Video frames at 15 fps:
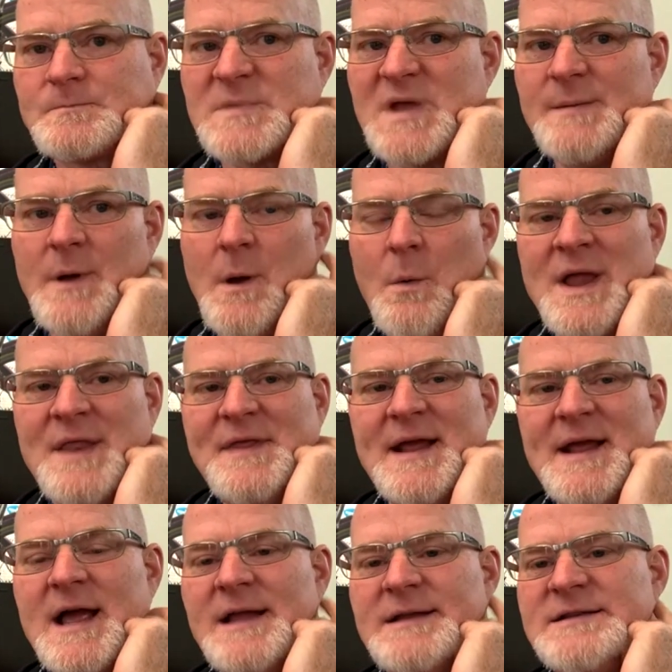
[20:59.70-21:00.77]
but one
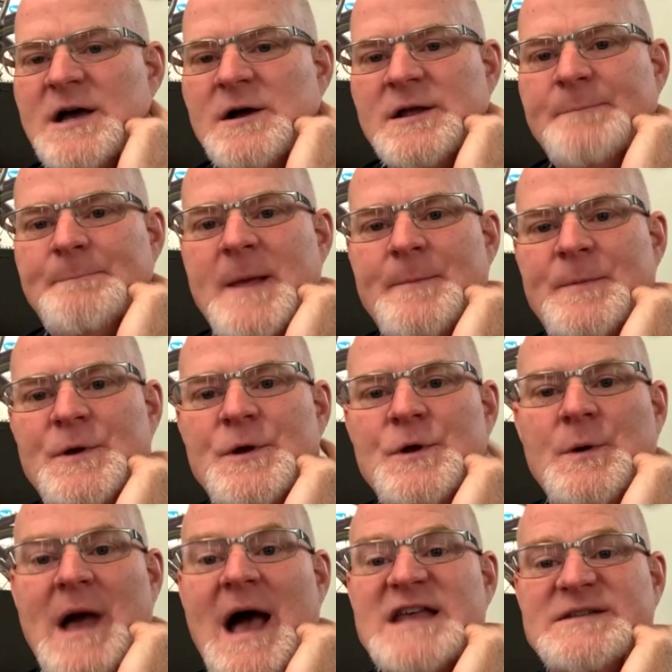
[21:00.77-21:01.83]
thing I tell people
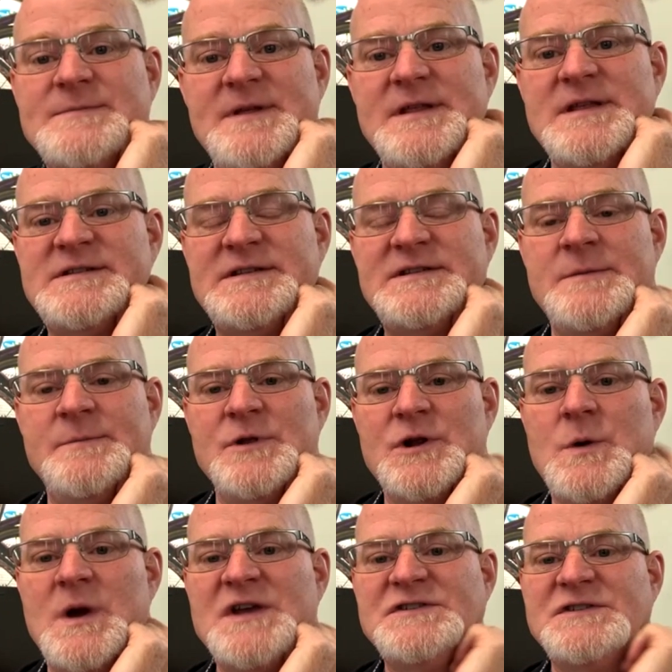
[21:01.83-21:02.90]
who ask me these similar
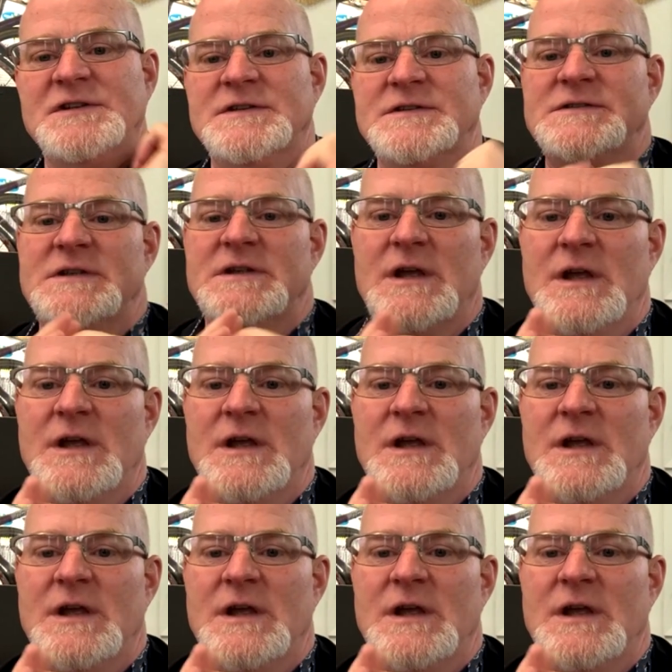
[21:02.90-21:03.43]
questions,